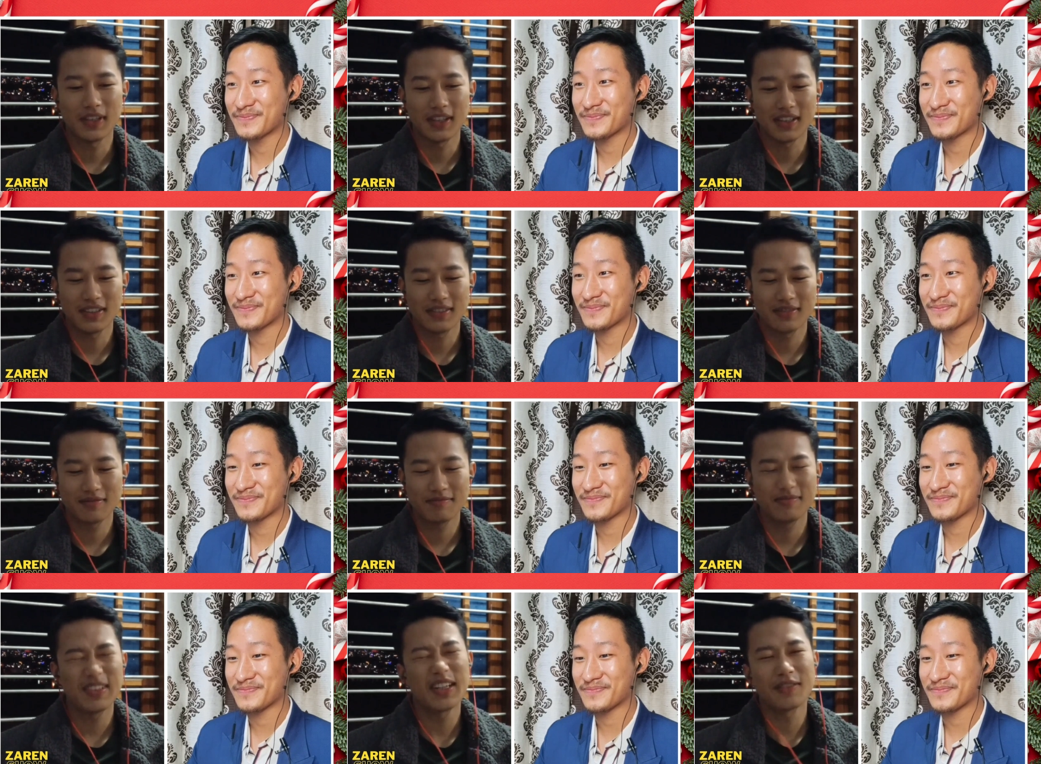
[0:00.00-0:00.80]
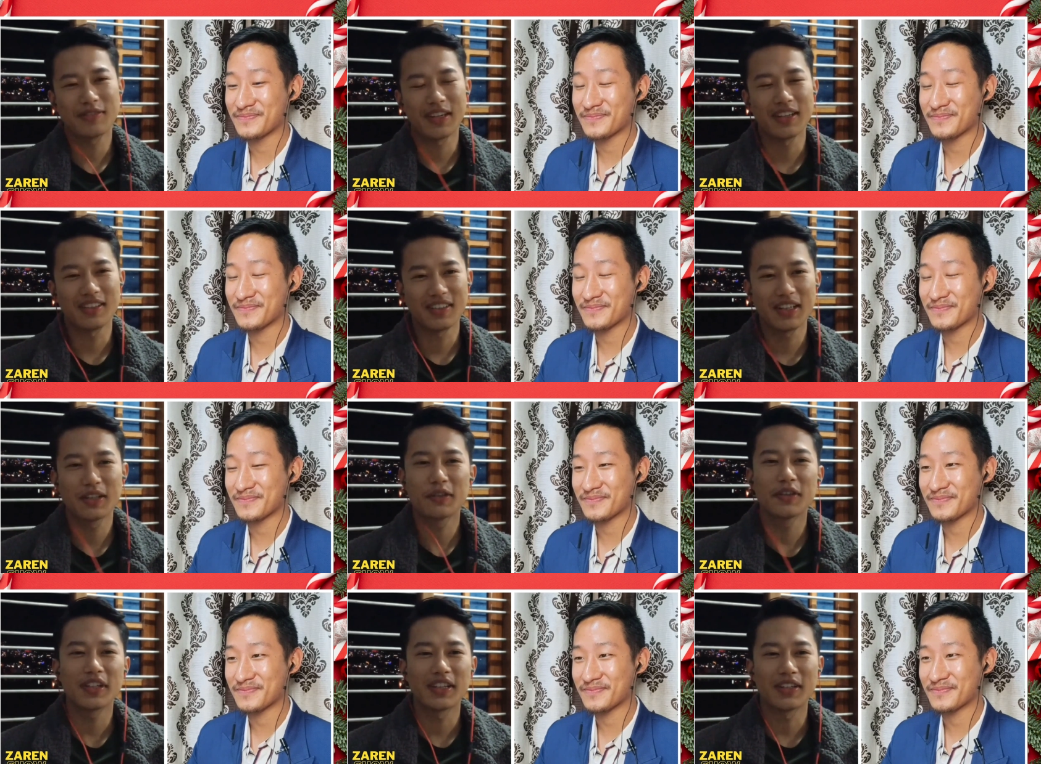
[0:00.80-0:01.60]
Speaker 1: But mm-hmm. they're fine.
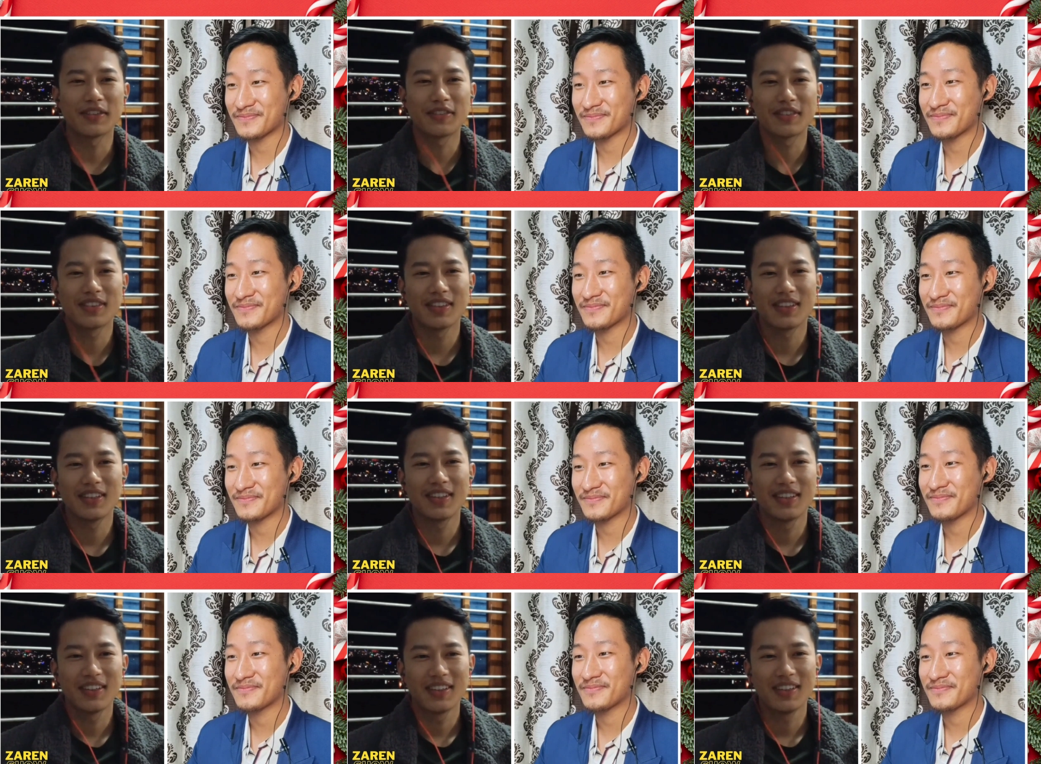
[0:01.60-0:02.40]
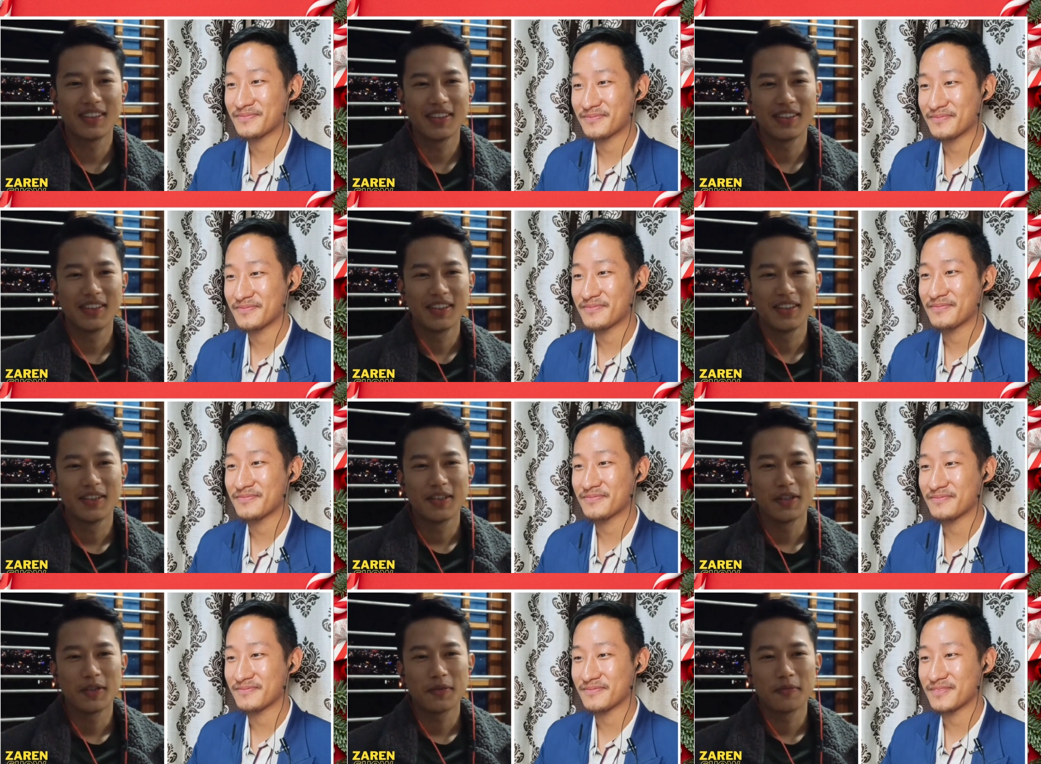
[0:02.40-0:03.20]
They're good enough.
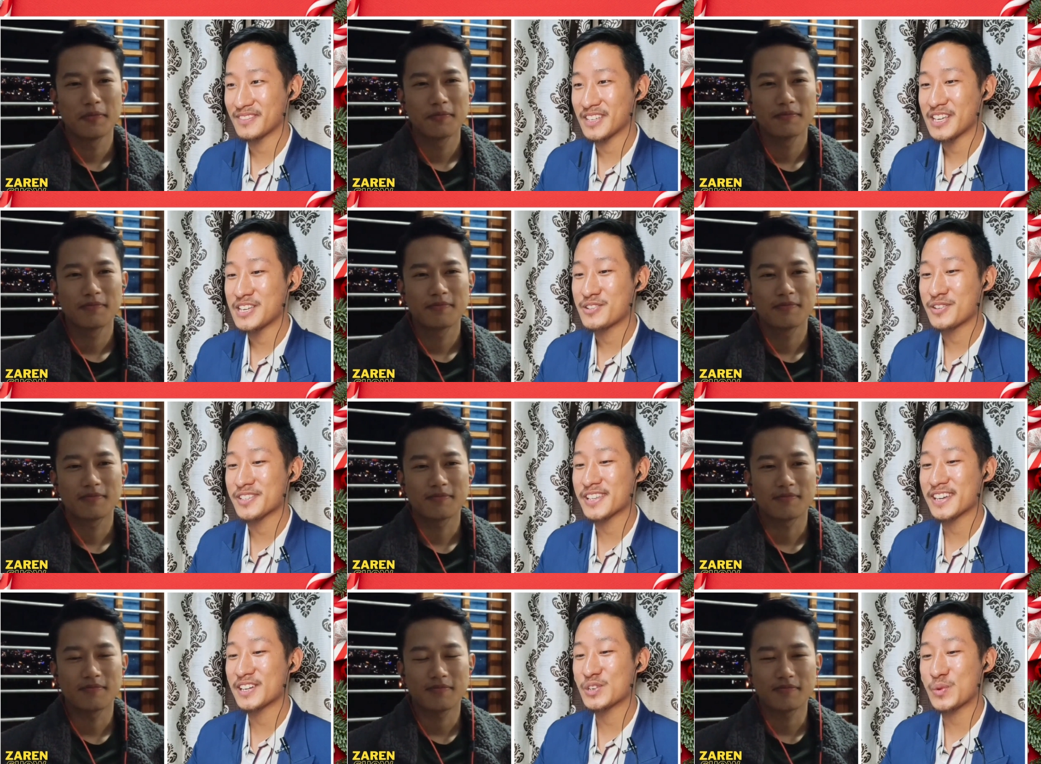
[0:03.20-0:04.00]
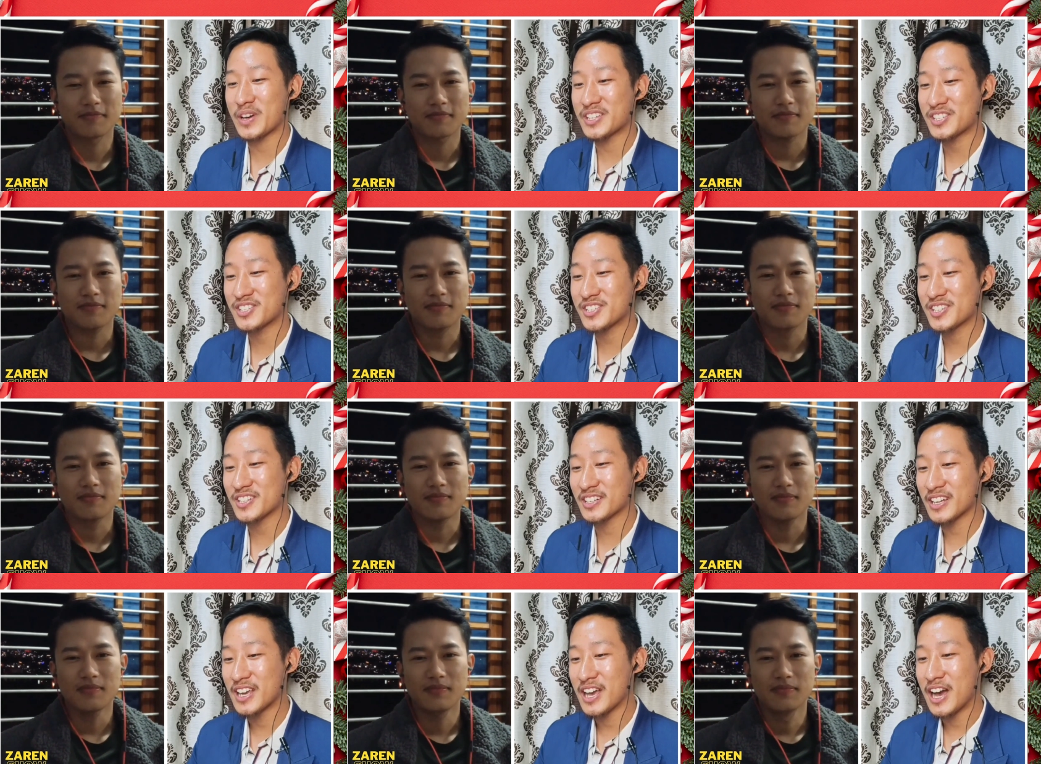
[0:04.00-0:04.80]
Speaker 2: Mm-hmm. Your second
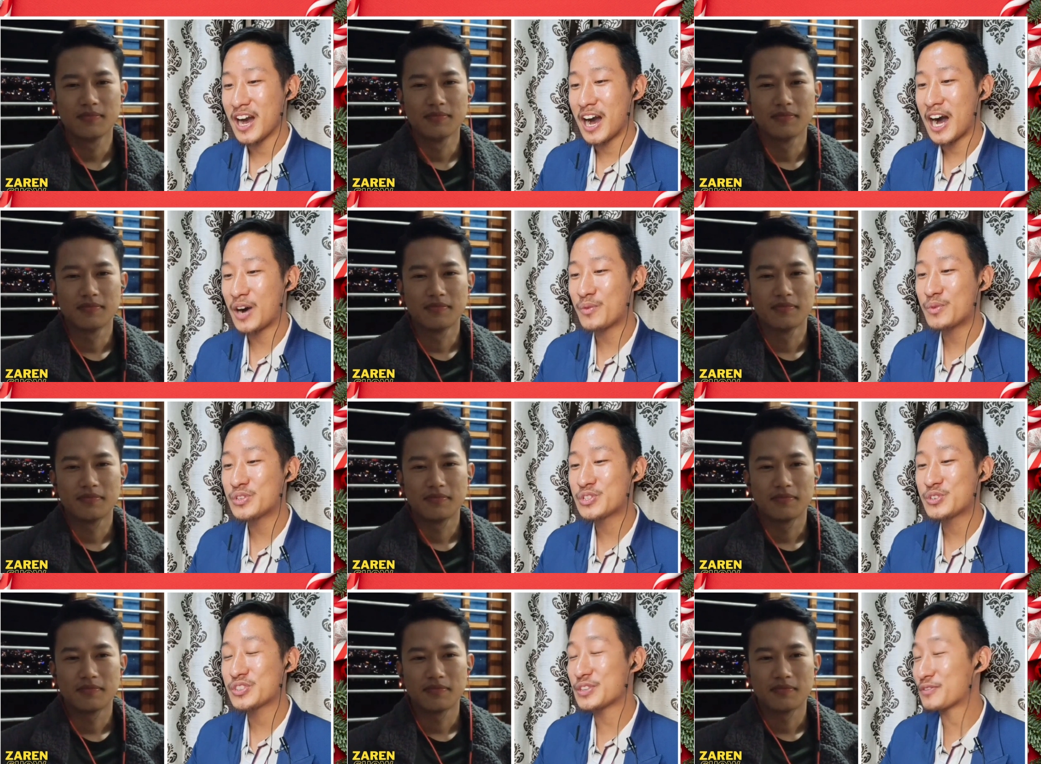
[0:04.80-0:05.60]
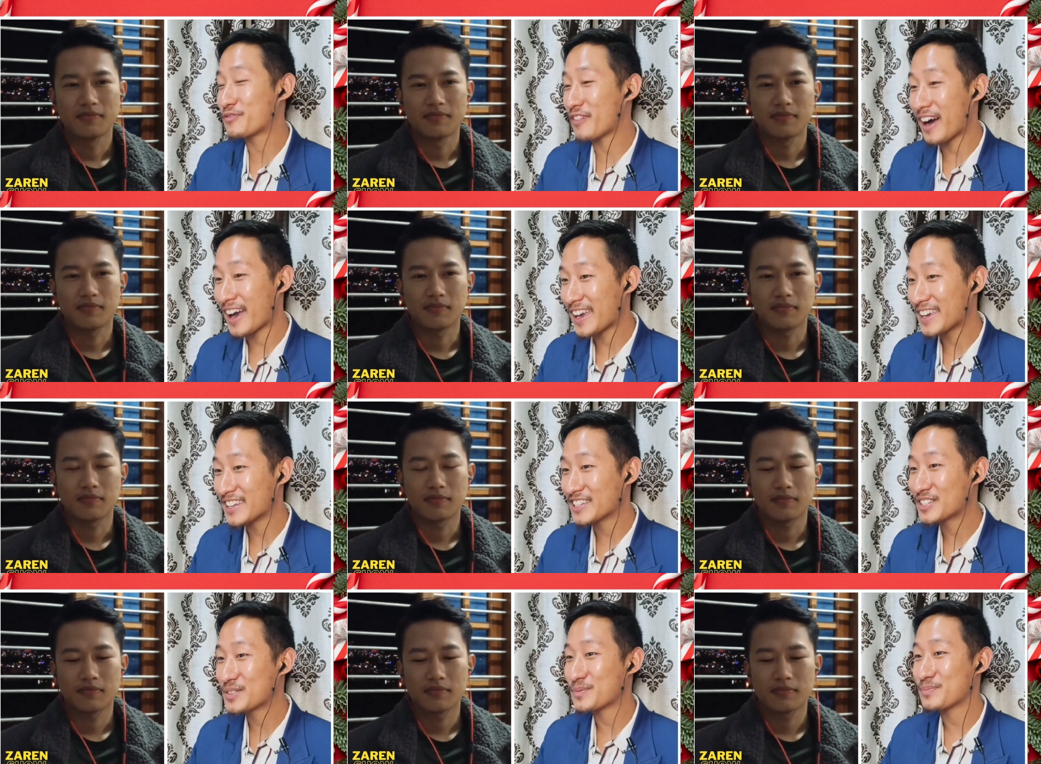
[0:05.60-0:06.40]
question: How would you
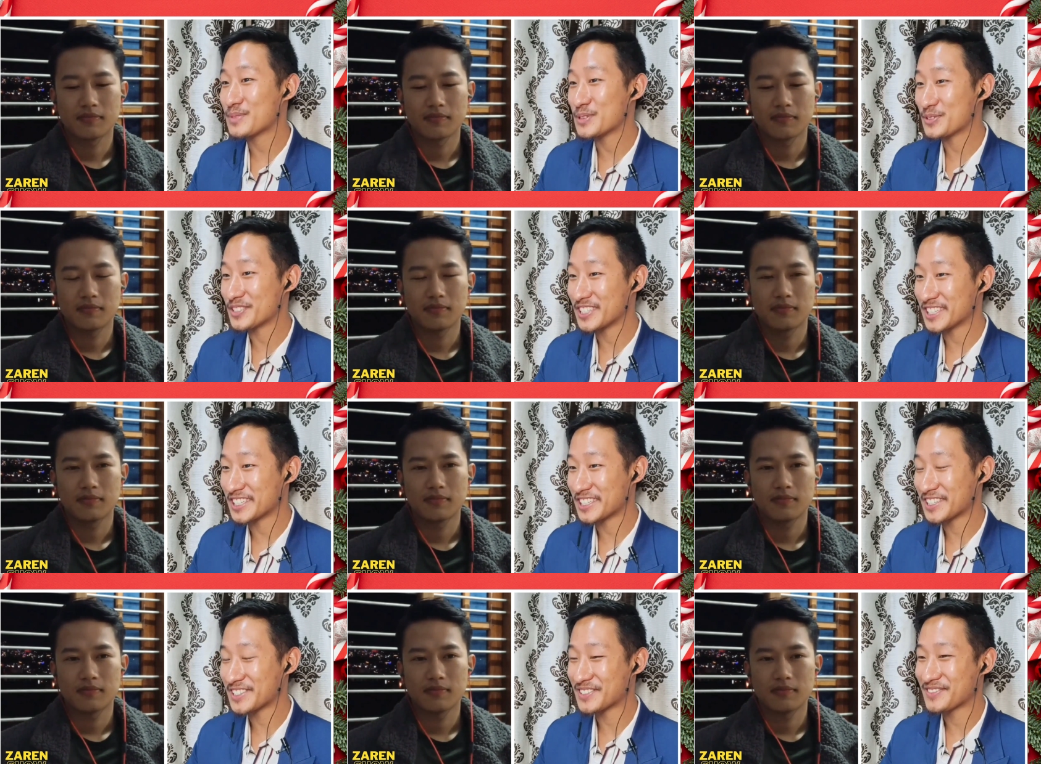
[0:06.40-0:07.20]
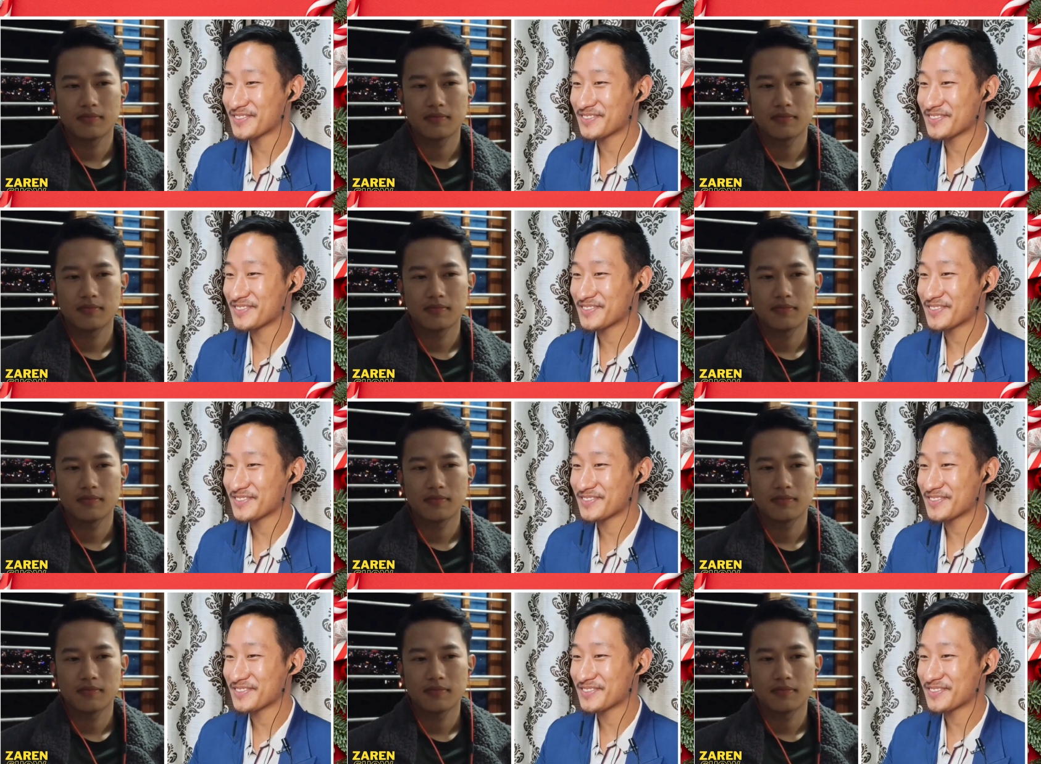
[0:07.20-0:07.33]
define beauty?